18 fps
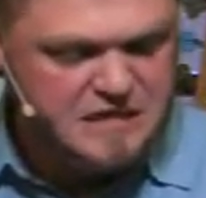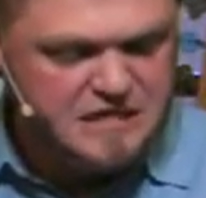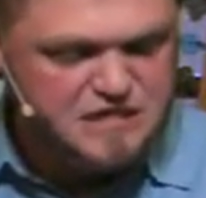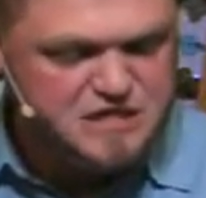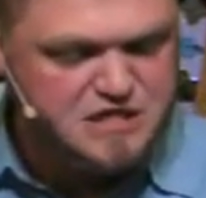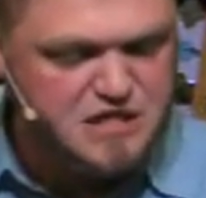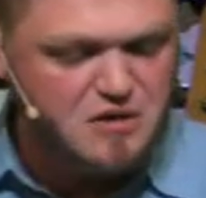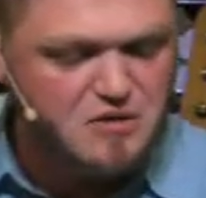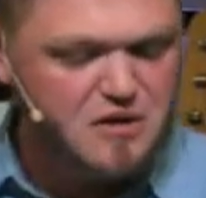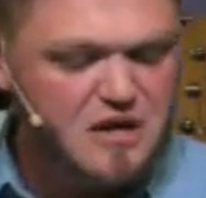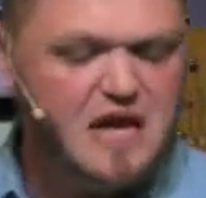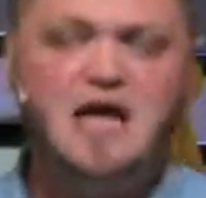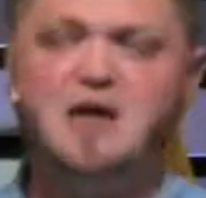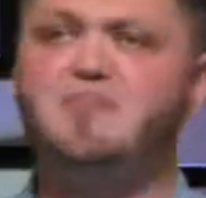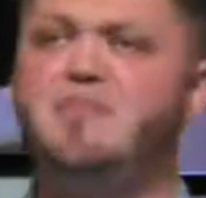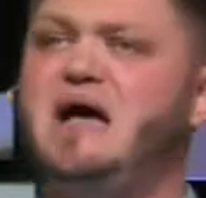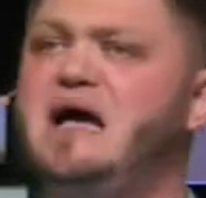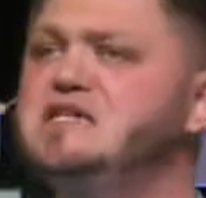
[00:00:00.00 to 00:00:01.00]
So
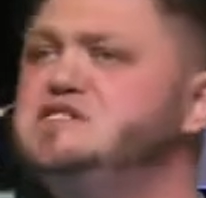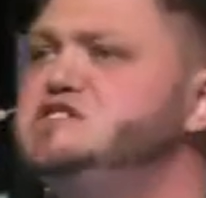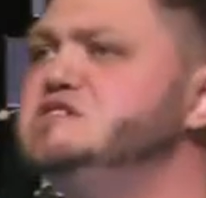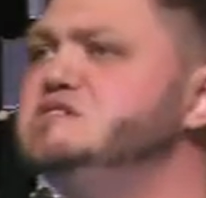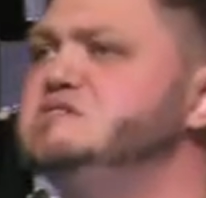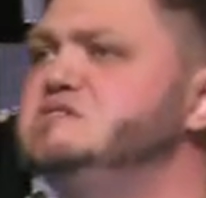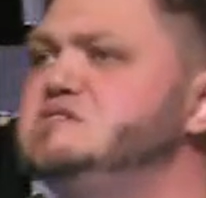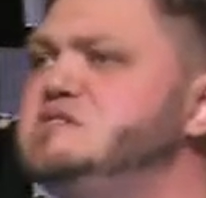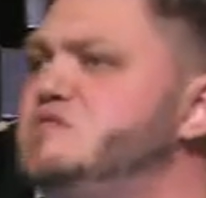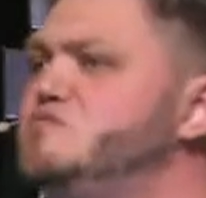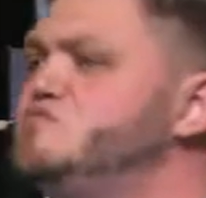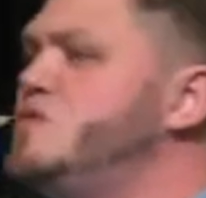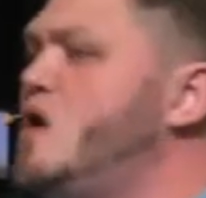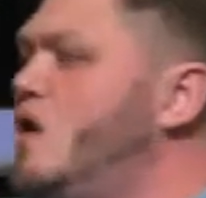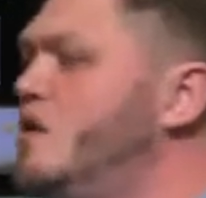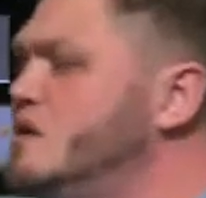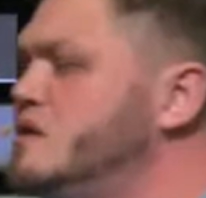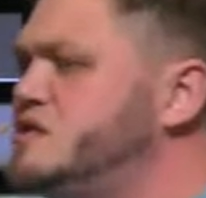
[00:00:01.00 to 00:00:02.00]
imagine the
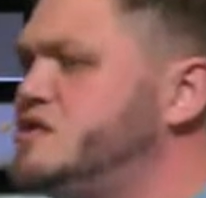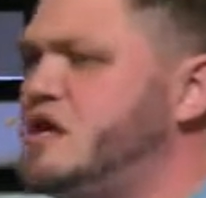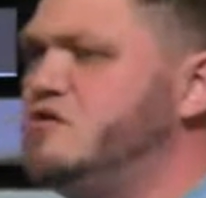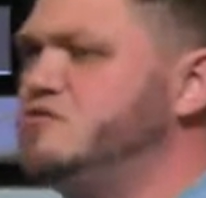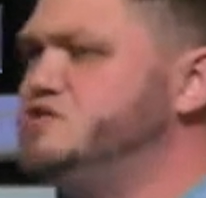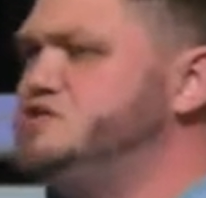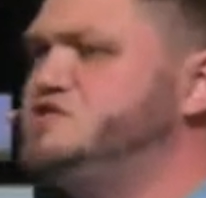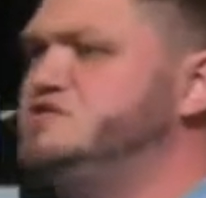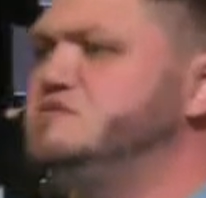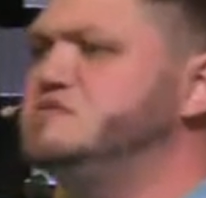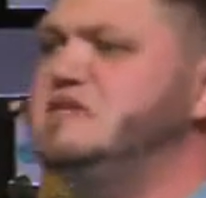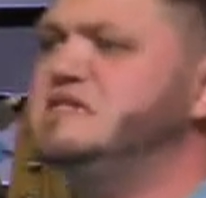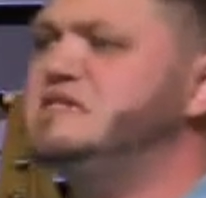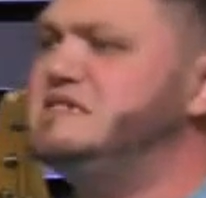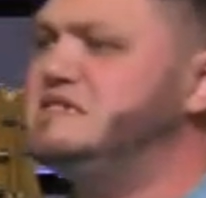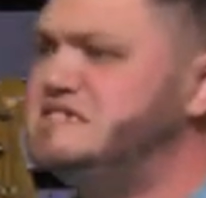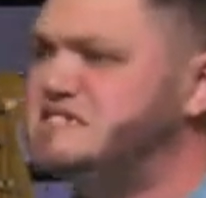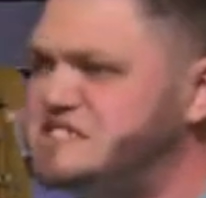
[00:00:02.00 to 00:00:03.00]
roller coaster that the
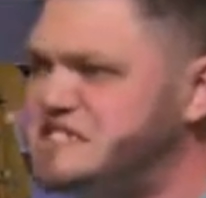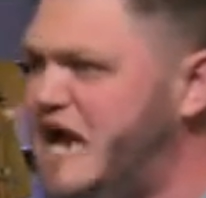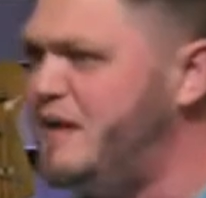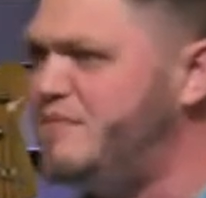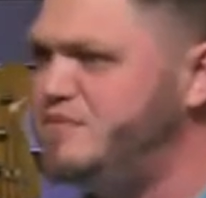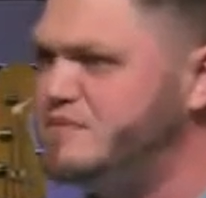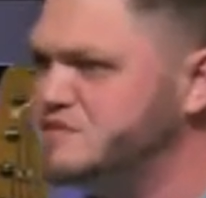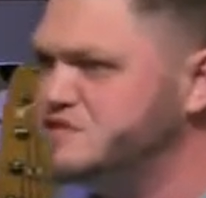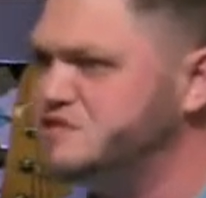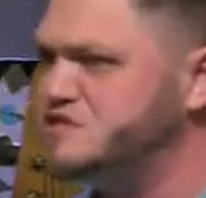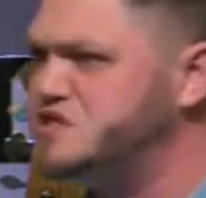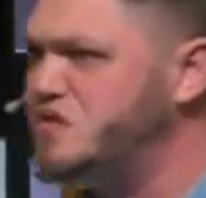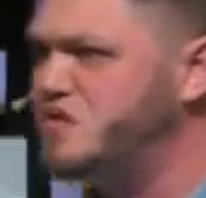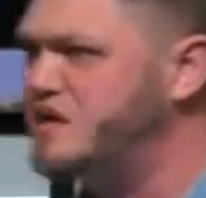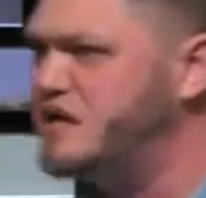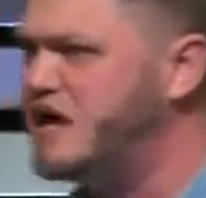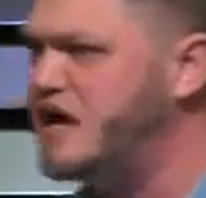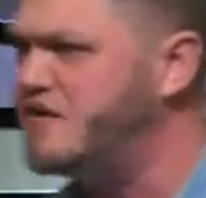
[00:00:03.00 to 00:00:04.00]
disciples are
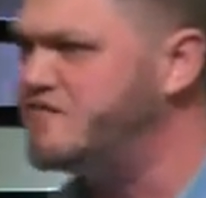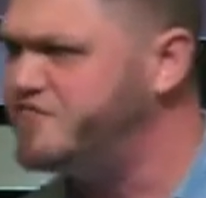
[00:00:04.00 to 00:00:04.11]
going on.